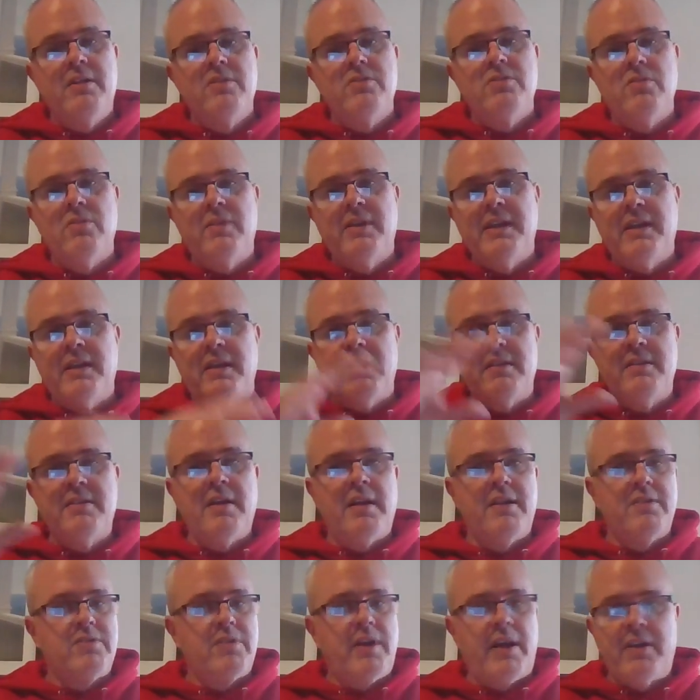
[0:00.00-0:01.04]
to get it
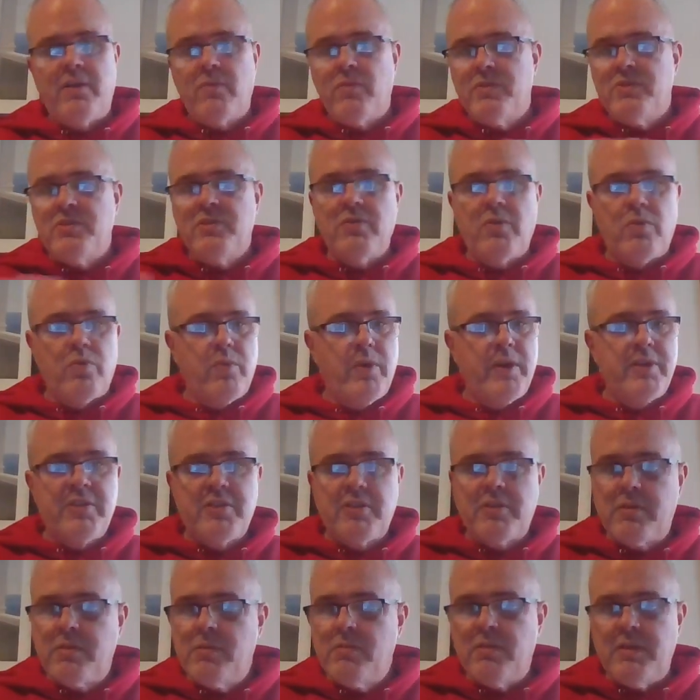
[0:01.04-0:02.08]
done. So I don't want you to
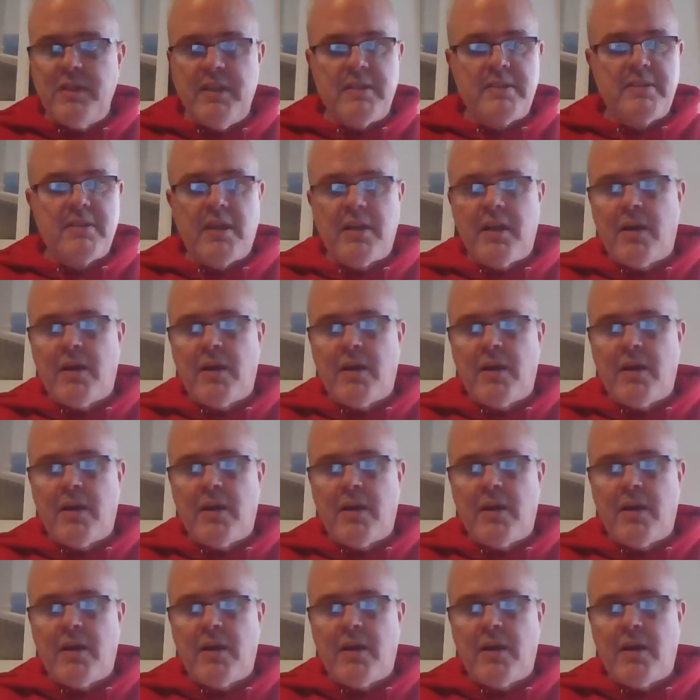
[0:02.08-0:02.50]
rush through this.